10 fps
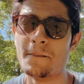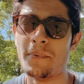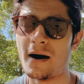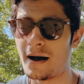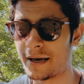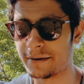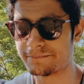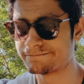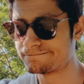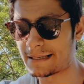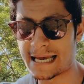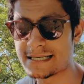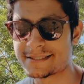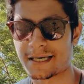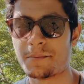by
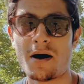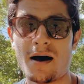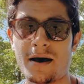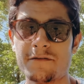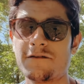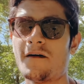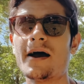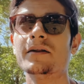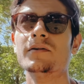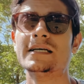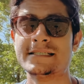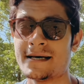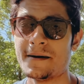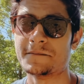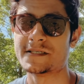acing my final
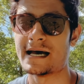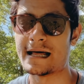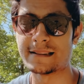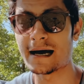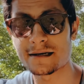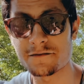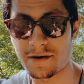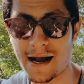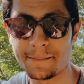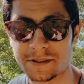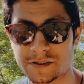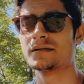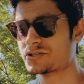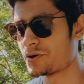exams, and that never happened.